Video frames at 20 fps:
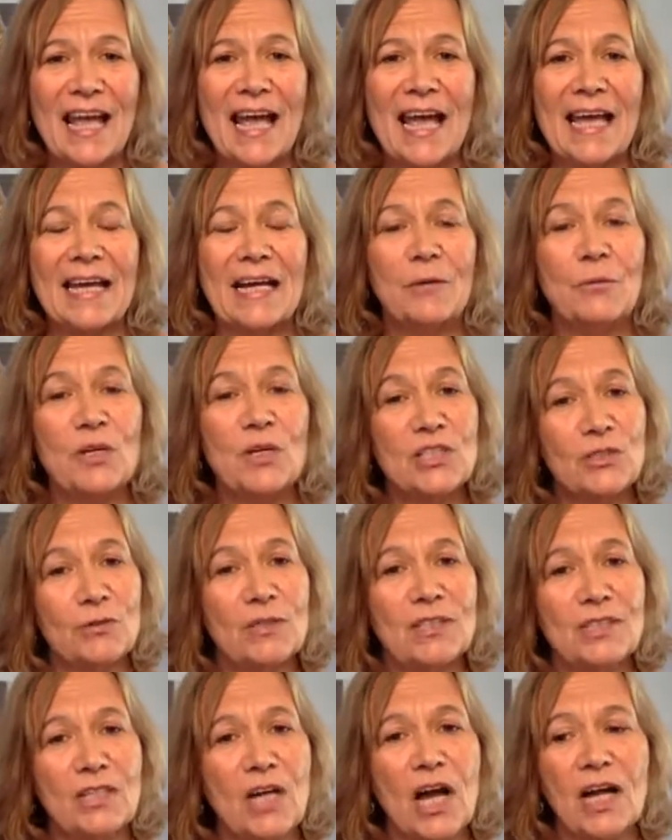And I went to
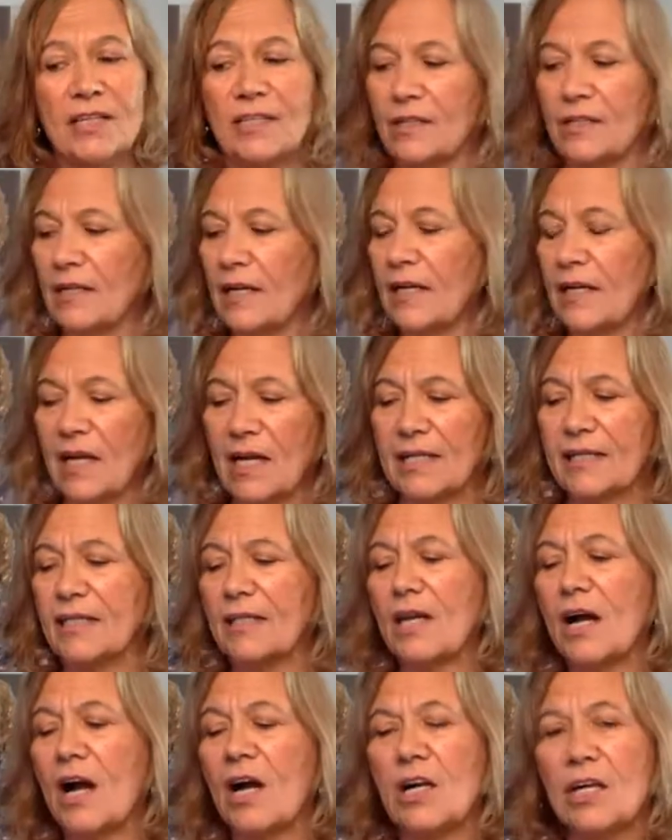a doctor. I could
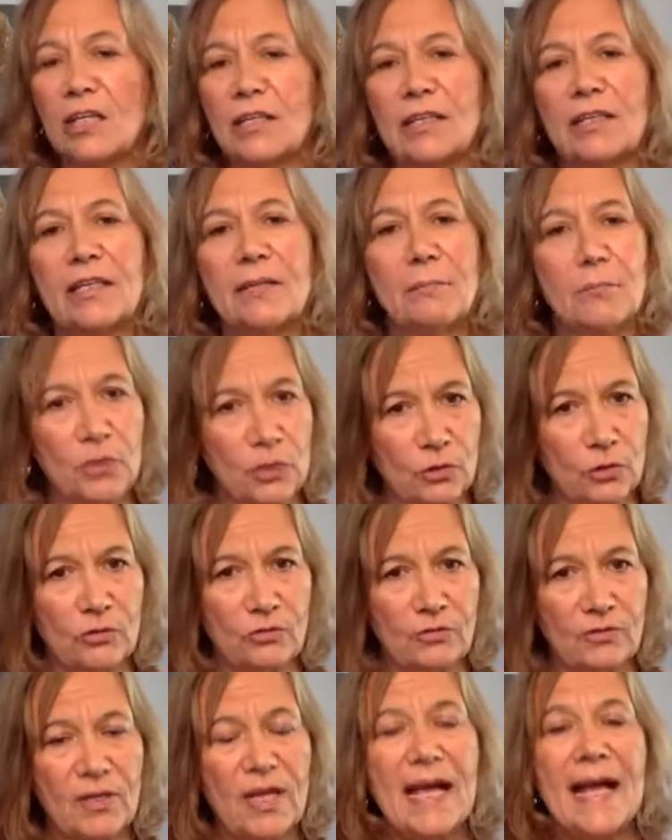hardly
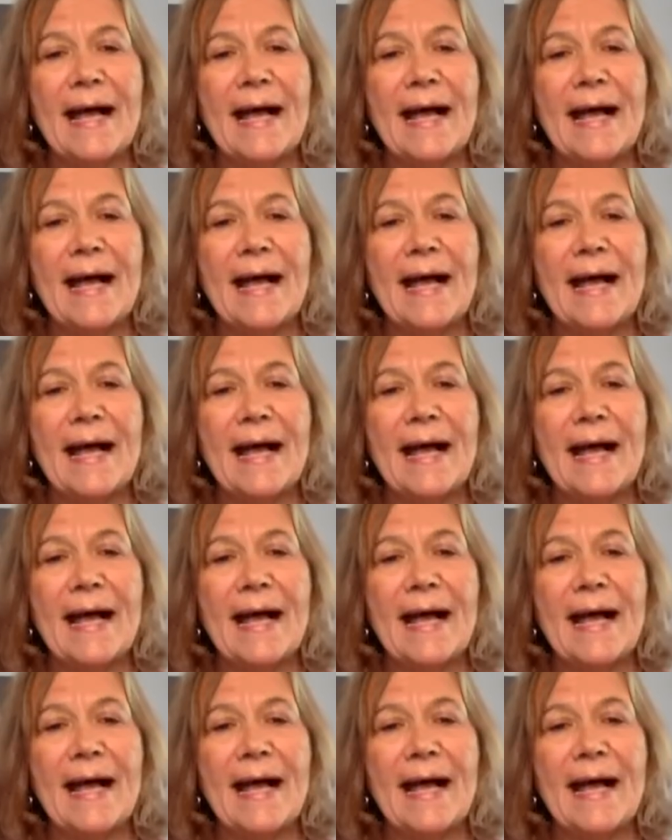move.